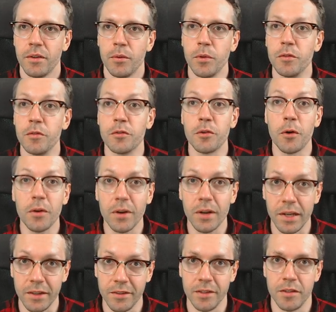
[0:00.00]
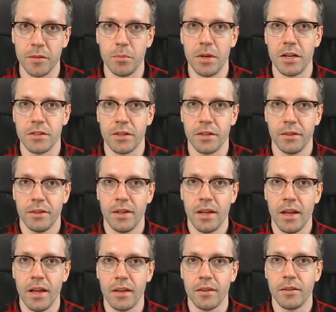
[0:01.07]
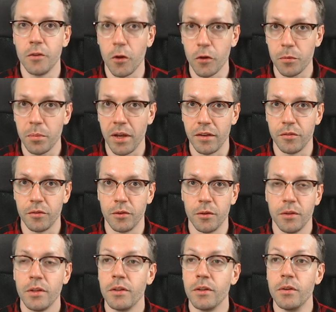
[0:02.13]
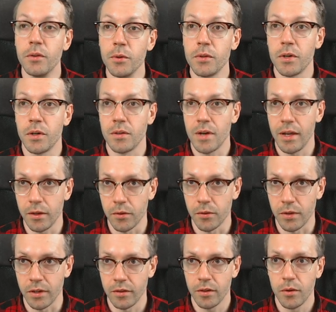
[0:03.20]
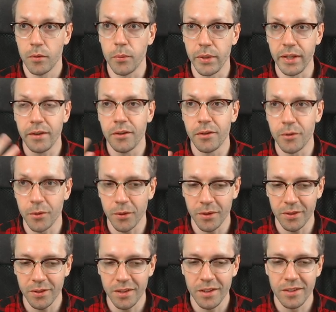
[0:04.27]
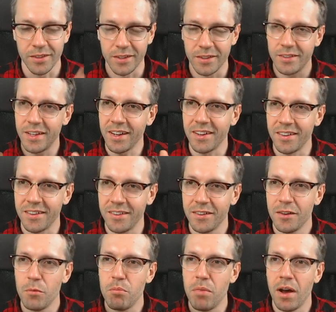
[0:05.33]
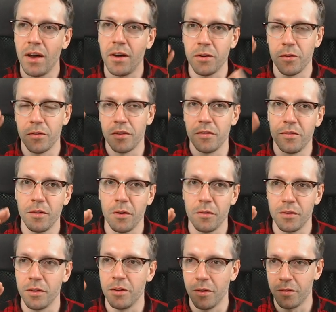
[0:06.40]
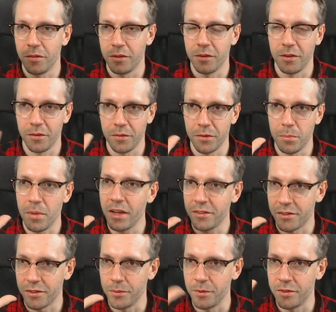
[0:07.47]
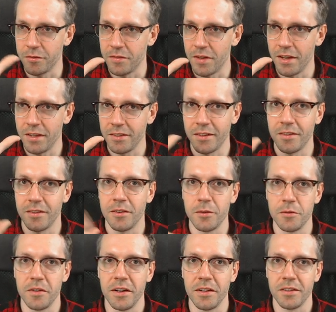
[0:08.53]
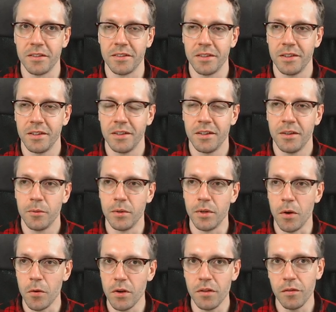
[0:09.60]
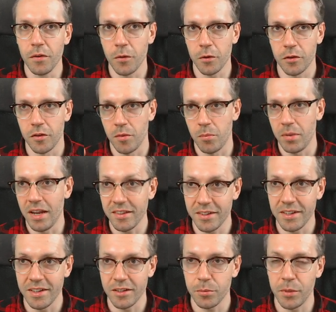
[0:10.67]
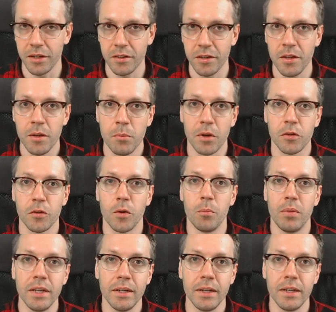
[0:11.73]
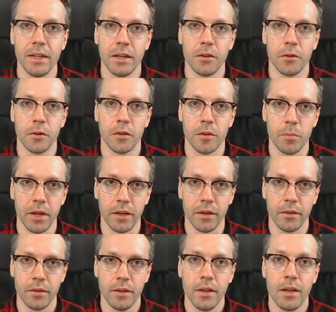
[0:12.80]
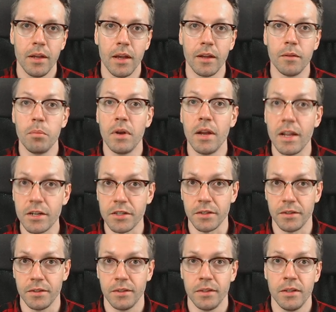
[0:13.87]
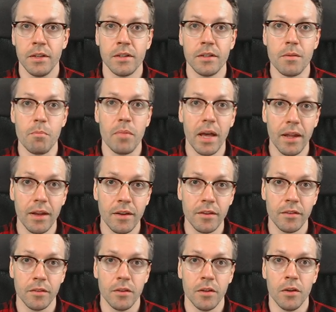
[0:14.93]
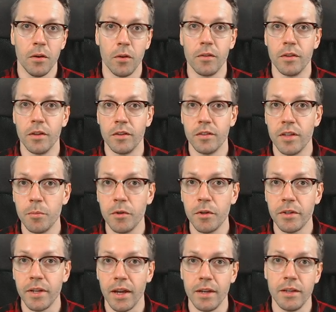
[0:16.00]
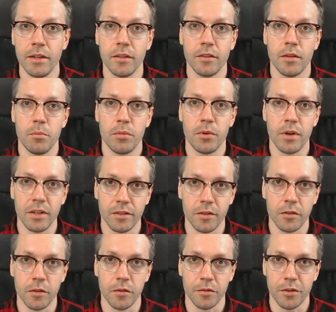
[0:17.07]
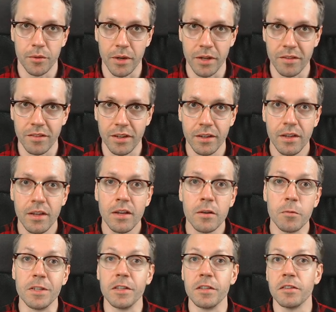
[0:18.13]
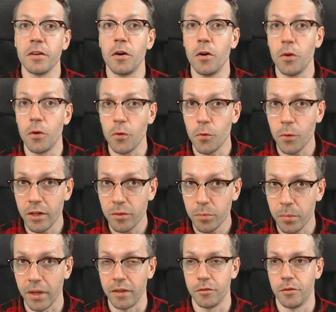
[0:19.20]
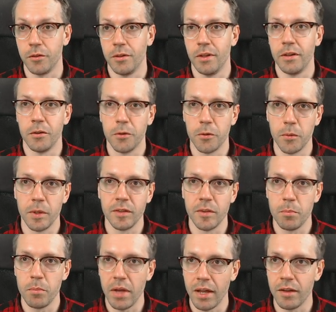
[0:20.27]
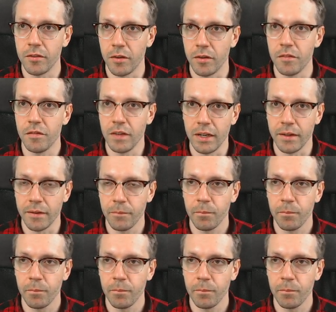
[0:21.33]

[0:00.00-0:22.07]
We wrongly see the pleasure as not painful due to our ignorance. We ignore the second part of the picture with the vase and the two faces. We only focus on the pleasant aspect, but completely ignore the pain. And pleasure depends on the simultaneous presence of craving, which is always painful and always depends on a feeling.